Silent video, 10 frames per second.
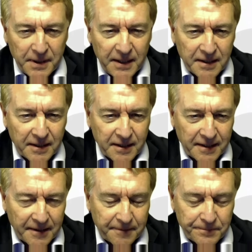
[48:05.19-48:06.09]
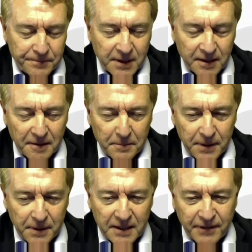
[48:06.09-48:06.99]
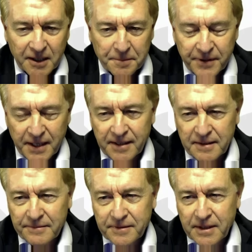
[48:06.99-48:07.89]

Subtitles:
be be developed there.